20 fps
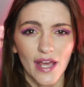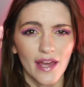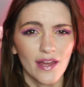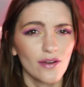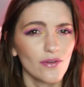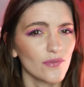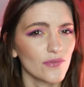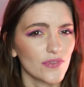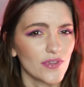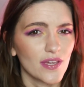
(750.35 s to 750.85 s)
I
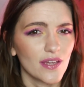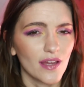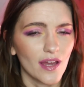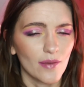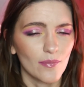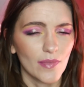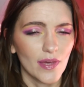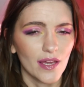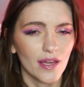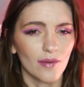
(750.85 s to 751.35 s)
don't think
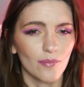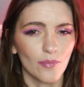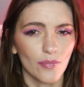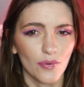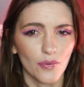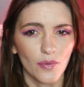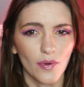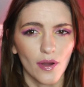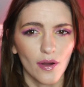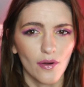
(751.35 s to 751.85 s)
I'm like a
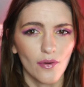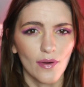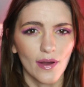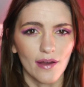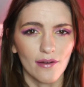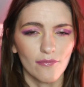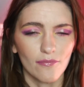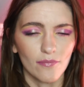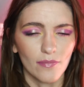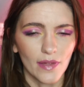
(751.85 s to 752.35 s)
pro
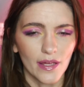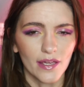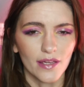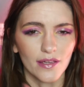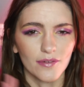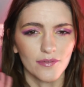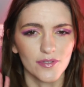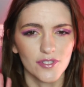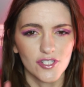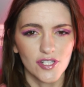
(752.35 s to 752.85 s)
at
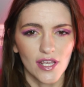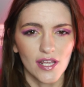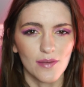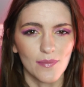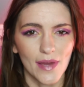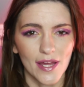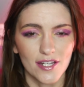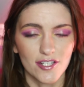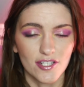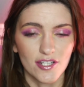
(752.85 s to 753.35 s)
like shade
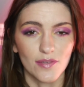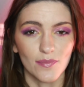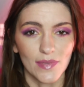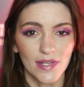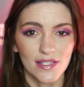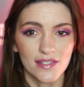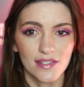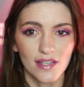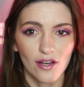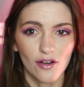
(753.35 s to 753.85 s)
matching
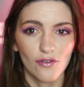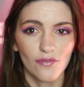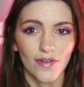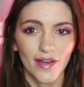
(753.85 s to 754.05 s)
myself.